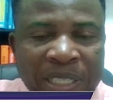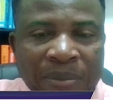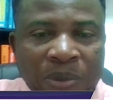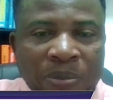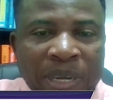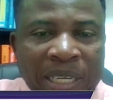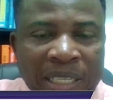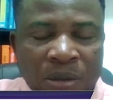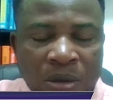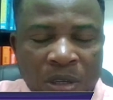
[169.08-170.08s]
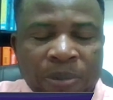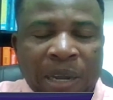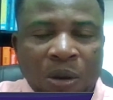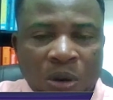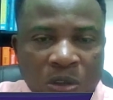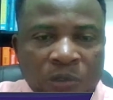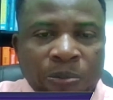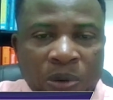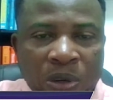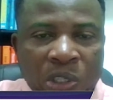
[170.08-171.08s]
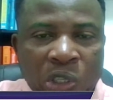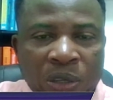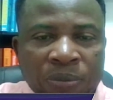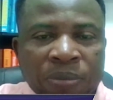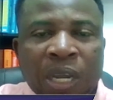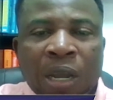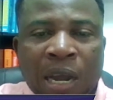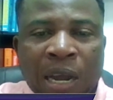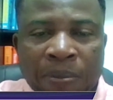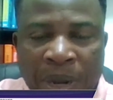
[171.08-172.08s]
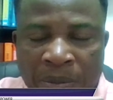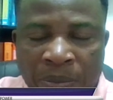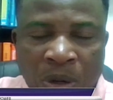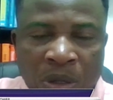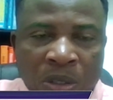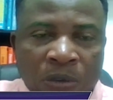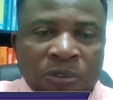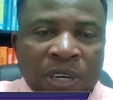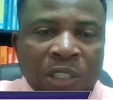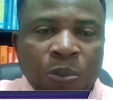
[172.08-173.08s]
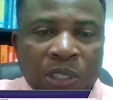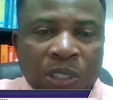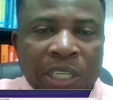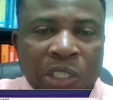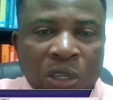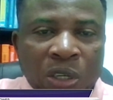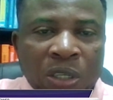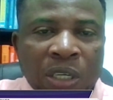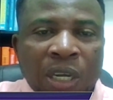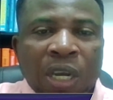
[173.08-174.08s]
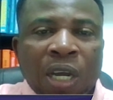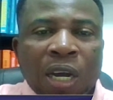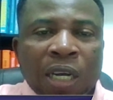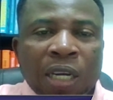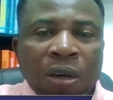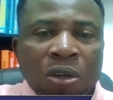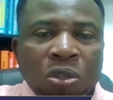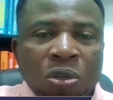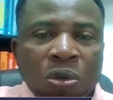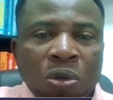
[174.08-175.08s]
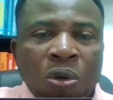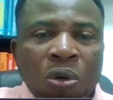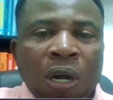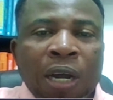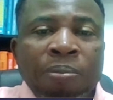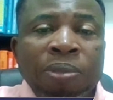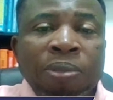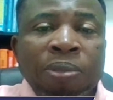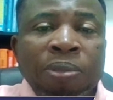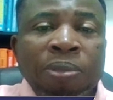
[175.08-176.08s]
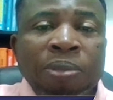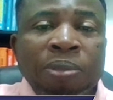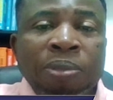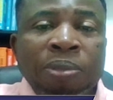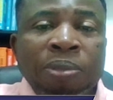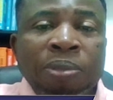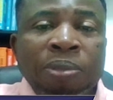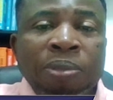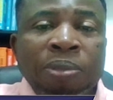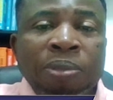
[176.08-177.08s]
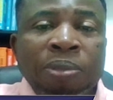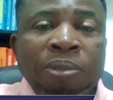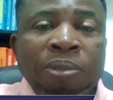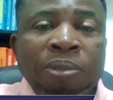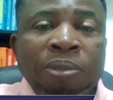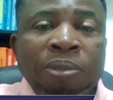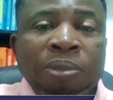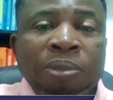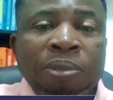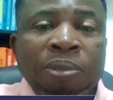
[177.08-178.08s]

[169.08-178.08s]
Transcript: present moment, it's caused by cost of production, cost of transportation, and also security challenges. At three,